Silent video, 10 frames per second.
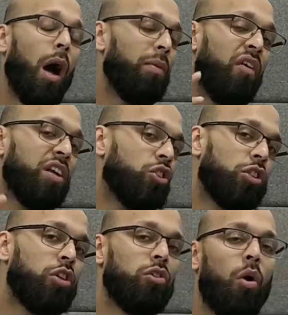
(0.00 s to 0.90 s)
I'll be very
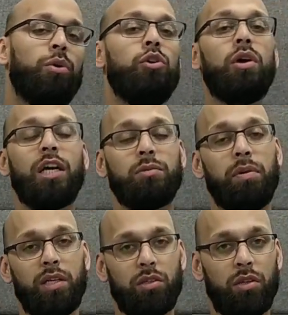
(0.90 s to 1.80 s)
interested to know you guys'
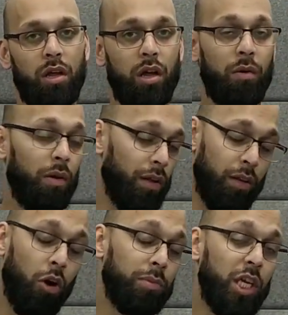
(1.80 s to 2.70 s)
picks in
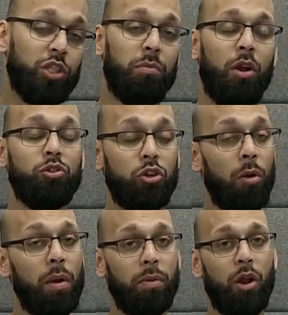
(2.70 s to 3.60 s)
the comment section below. So
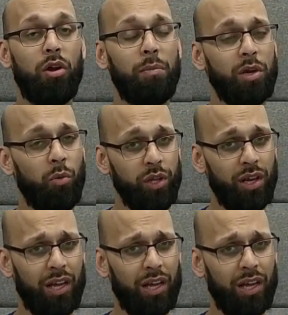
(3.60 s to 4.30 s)
comment below, let me know what you